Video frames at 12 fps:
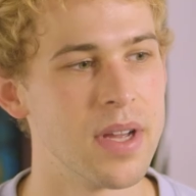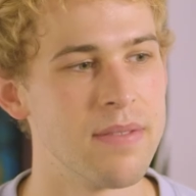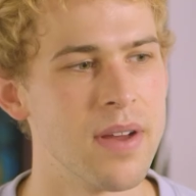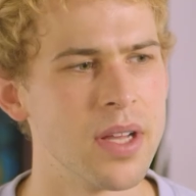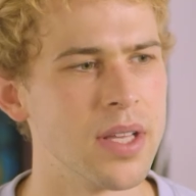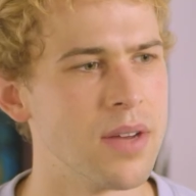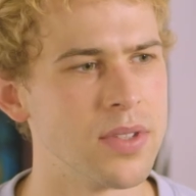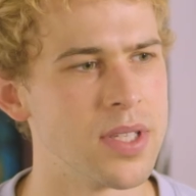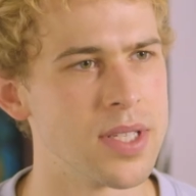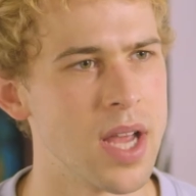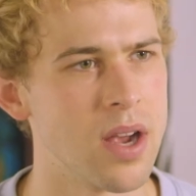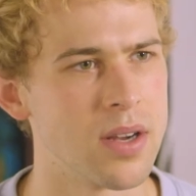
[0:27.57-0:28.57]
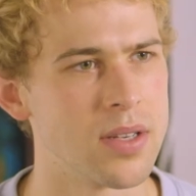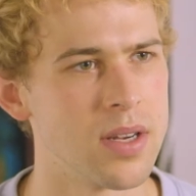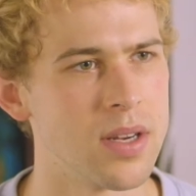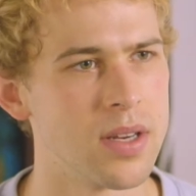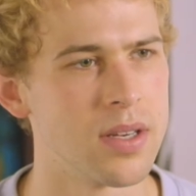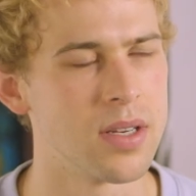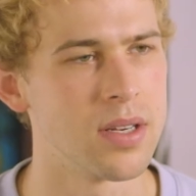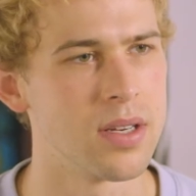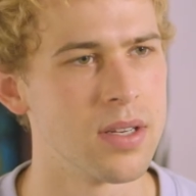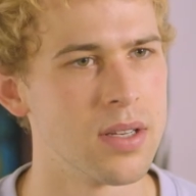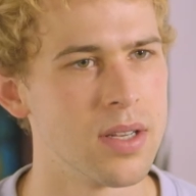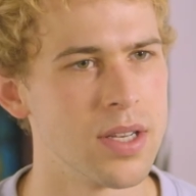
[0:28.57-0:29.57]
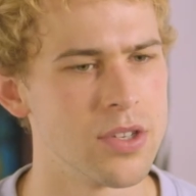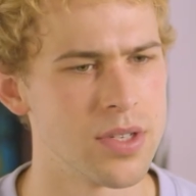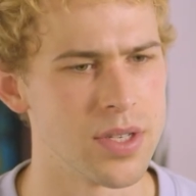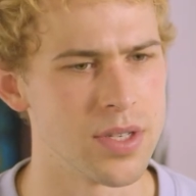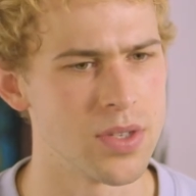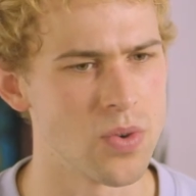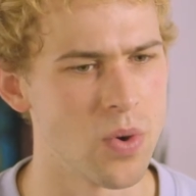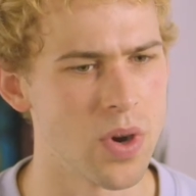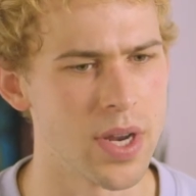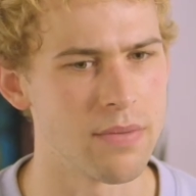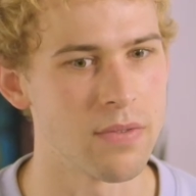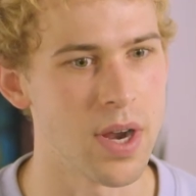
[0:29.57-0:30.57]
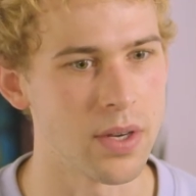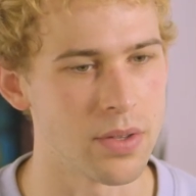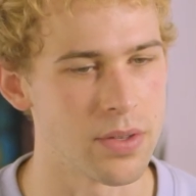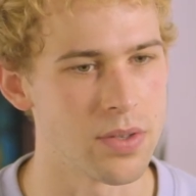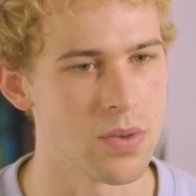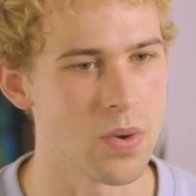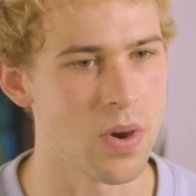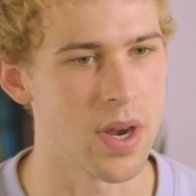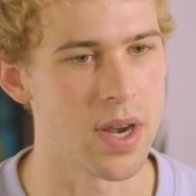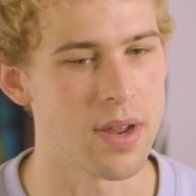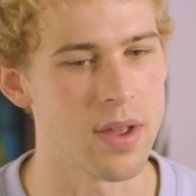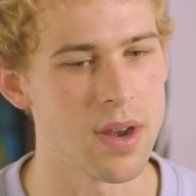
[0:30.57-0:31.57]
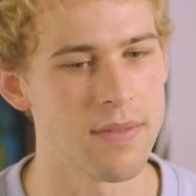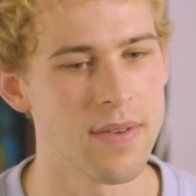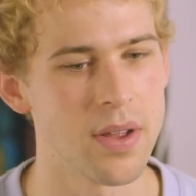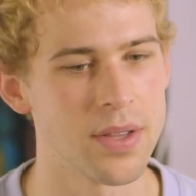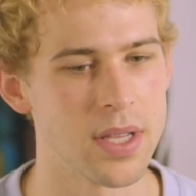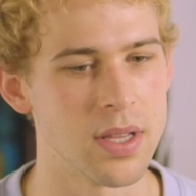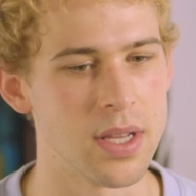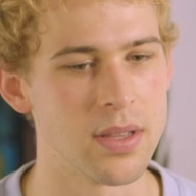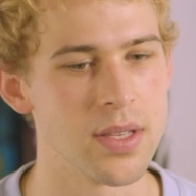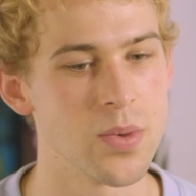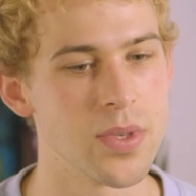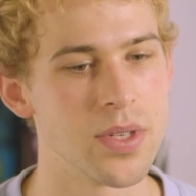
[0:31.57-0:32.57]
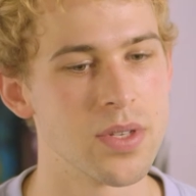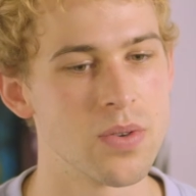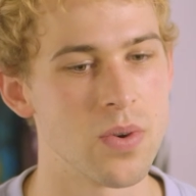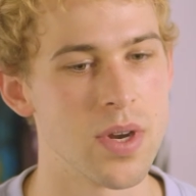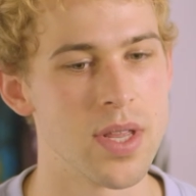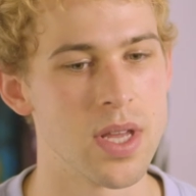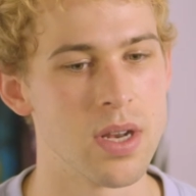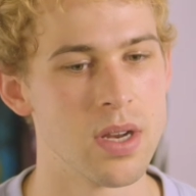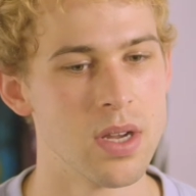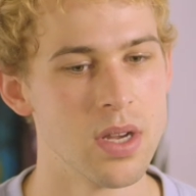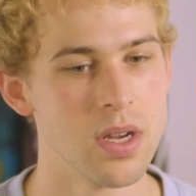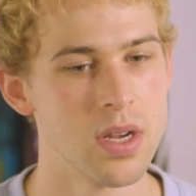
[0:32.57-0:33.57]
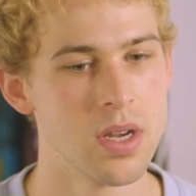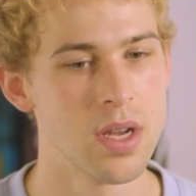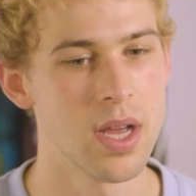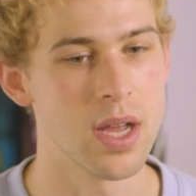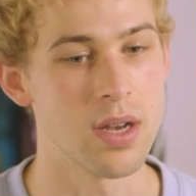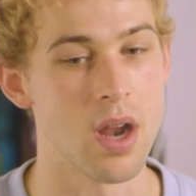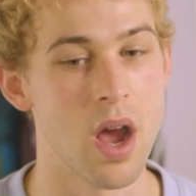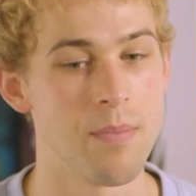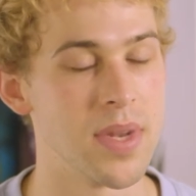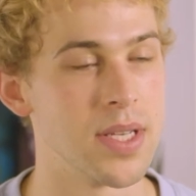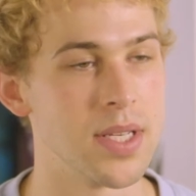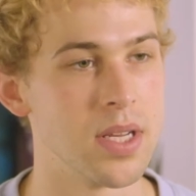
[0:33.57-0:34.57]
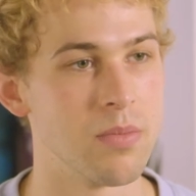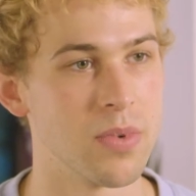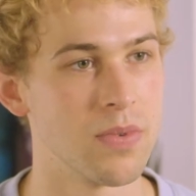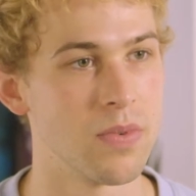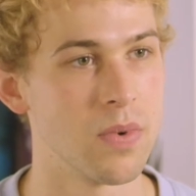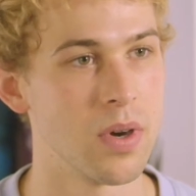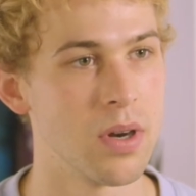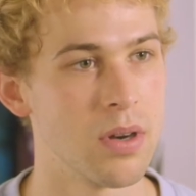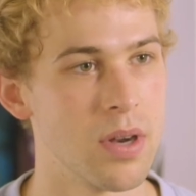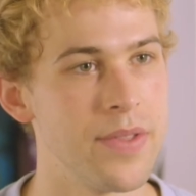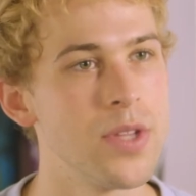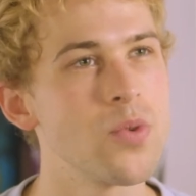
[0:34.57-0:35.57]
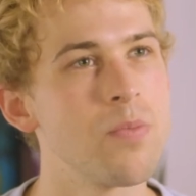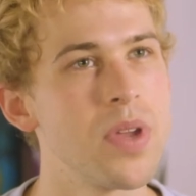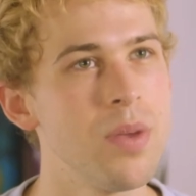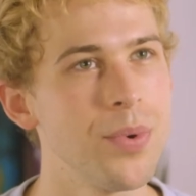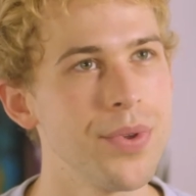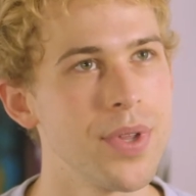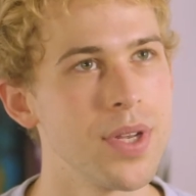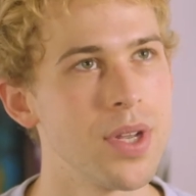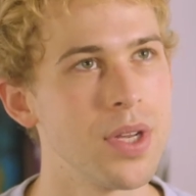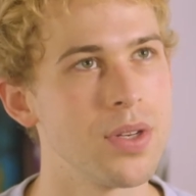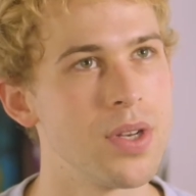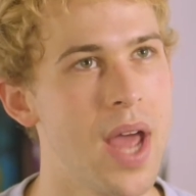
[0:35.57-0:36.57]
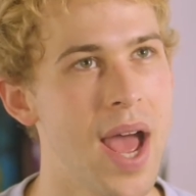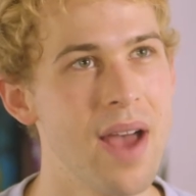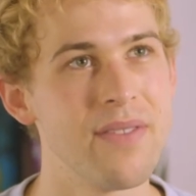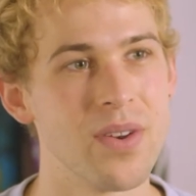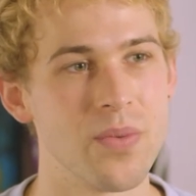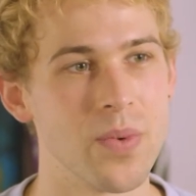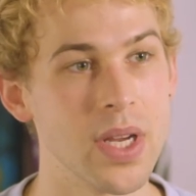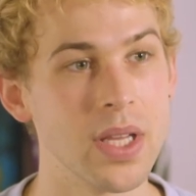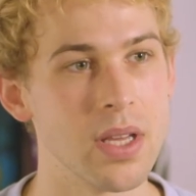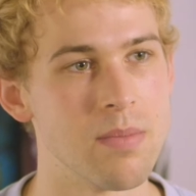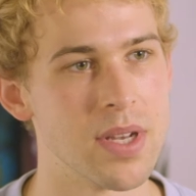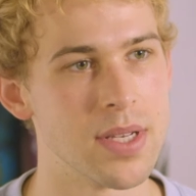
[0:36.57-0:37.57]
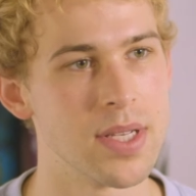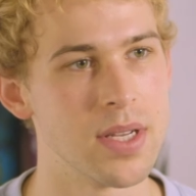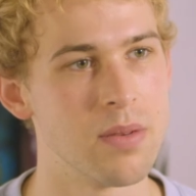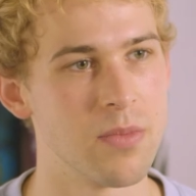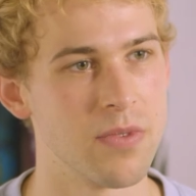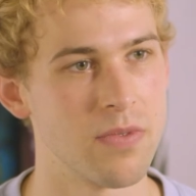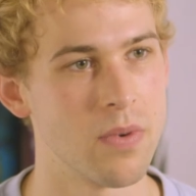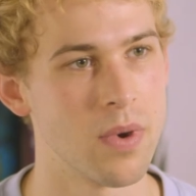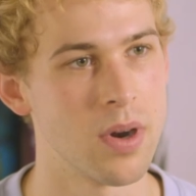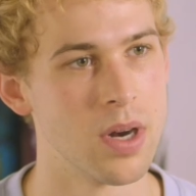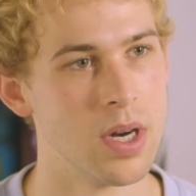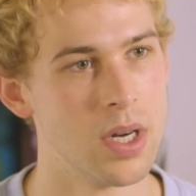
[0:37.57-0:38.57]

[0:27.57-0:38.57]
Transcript: I fell in love with this character and just this story and Franklin's story. And I felt that like this was a story that had not been seen before. And these were people that like haven't really been seen before.